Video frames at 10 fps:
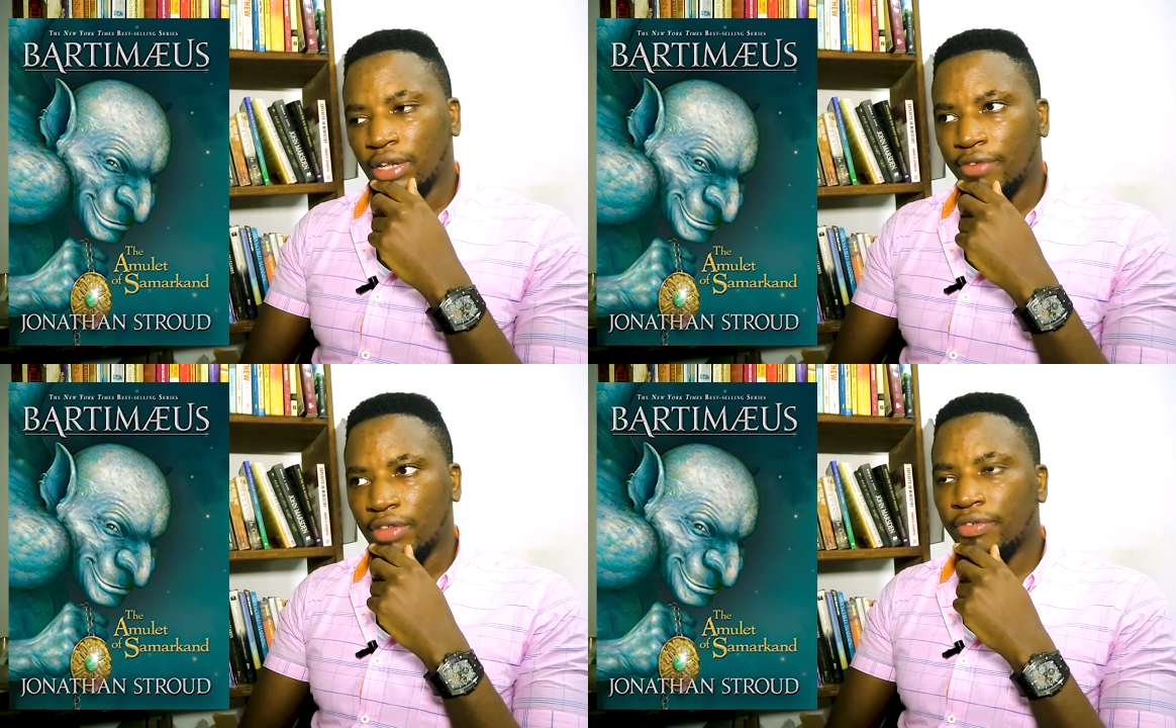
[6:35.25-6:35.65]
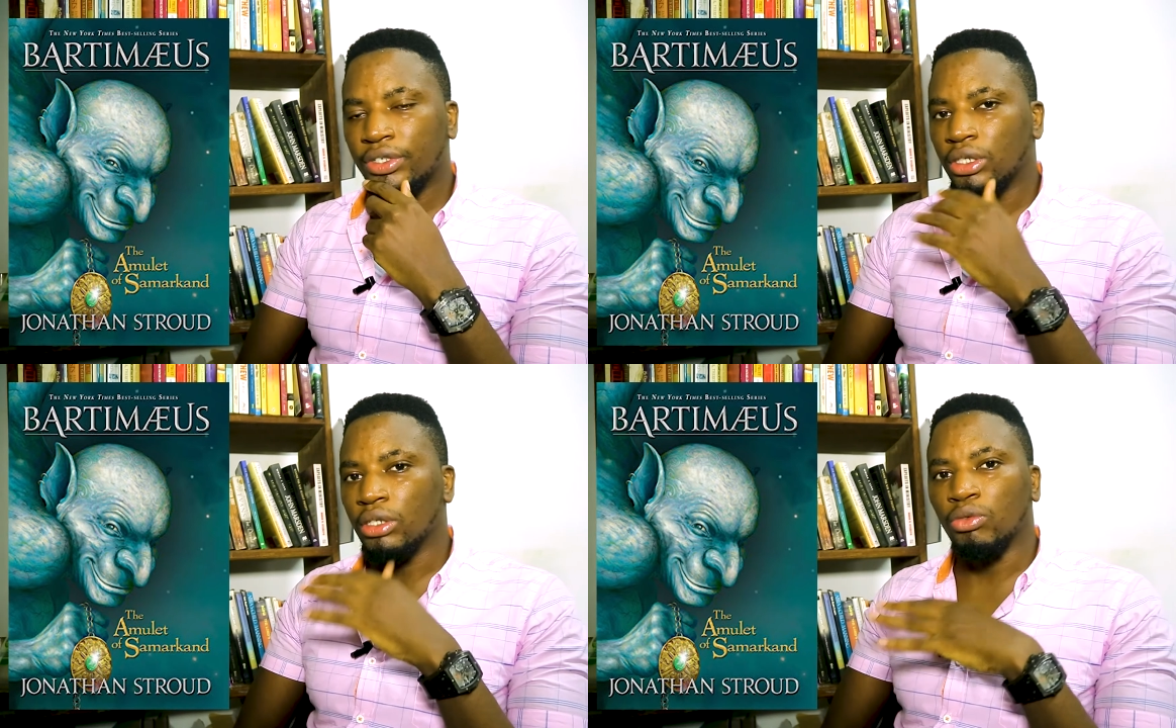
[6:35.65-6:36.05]
I've never
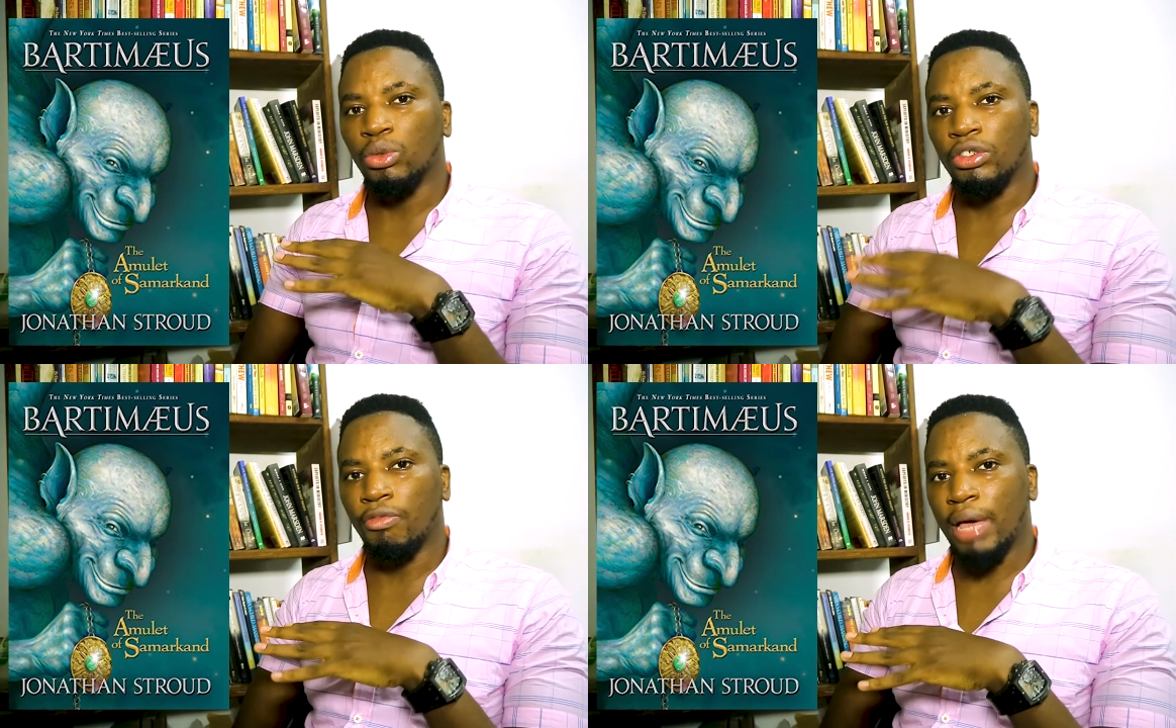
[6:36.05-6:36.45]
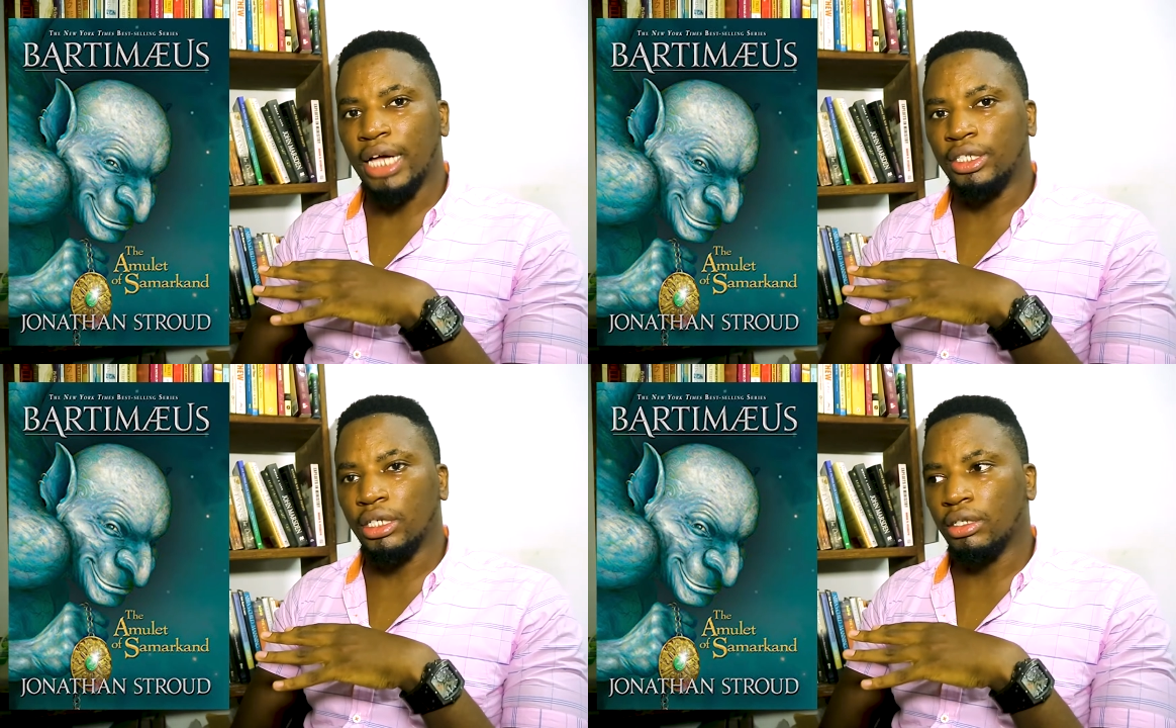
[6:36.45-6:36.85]
seen the rules of
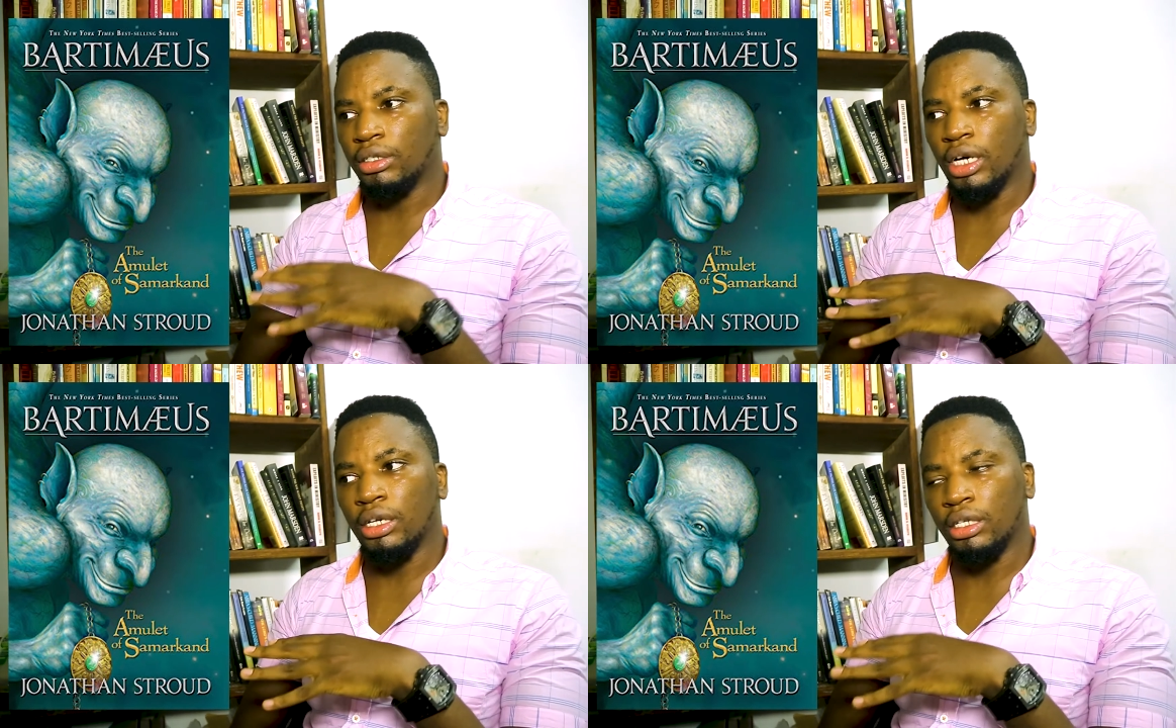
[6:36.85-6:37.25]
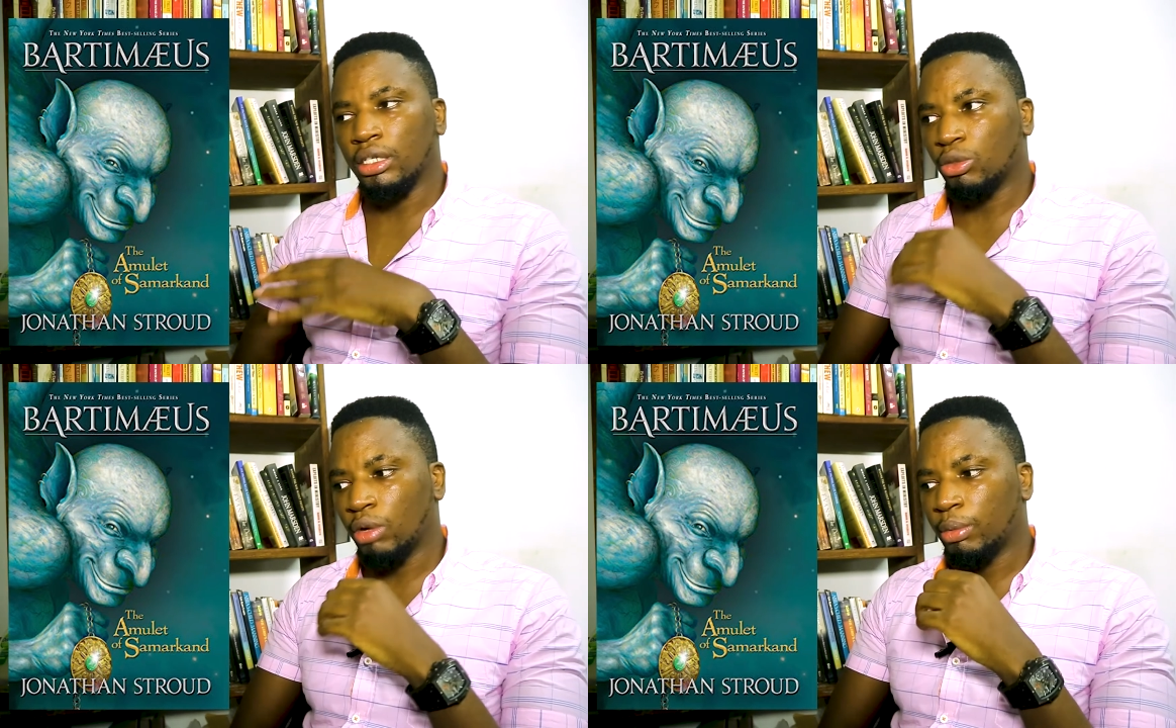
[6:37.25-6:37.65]
magic done in
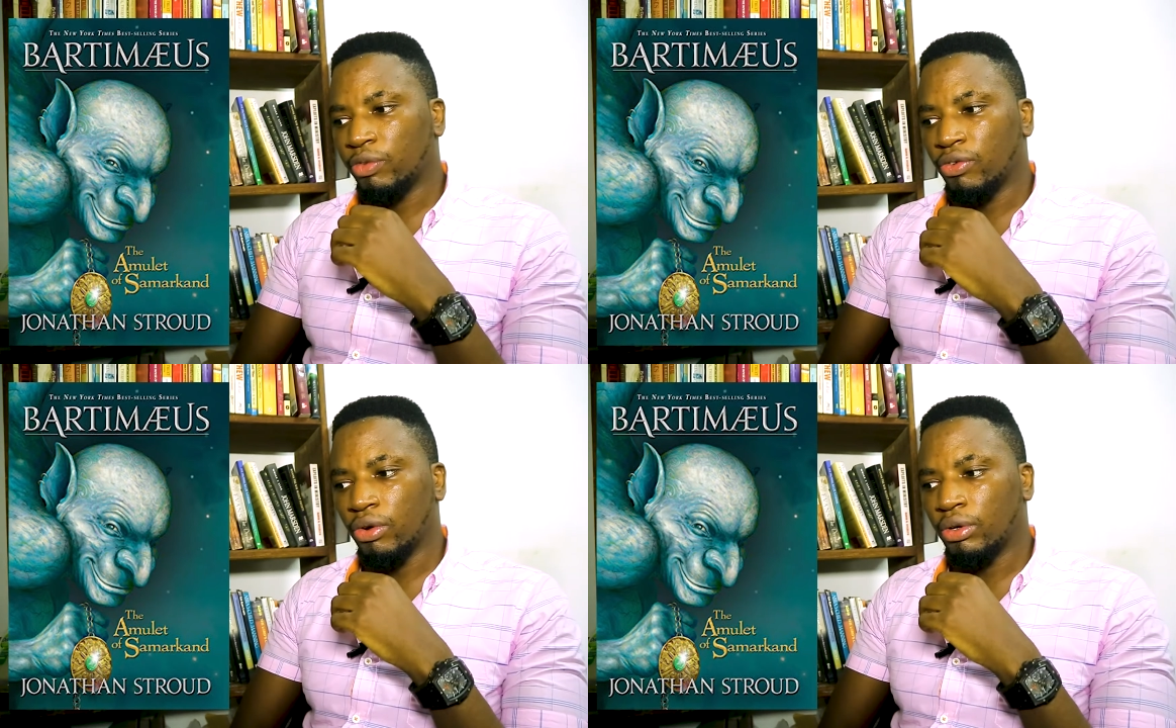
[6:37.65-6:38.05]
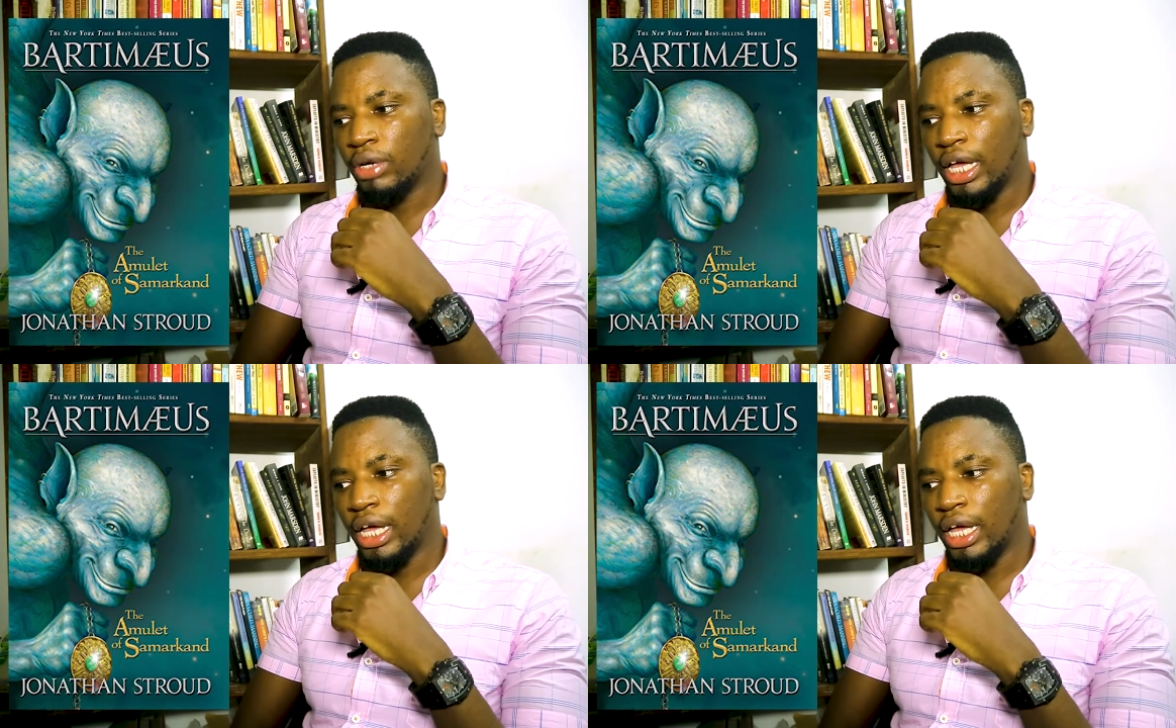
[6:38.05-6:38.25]
this way before,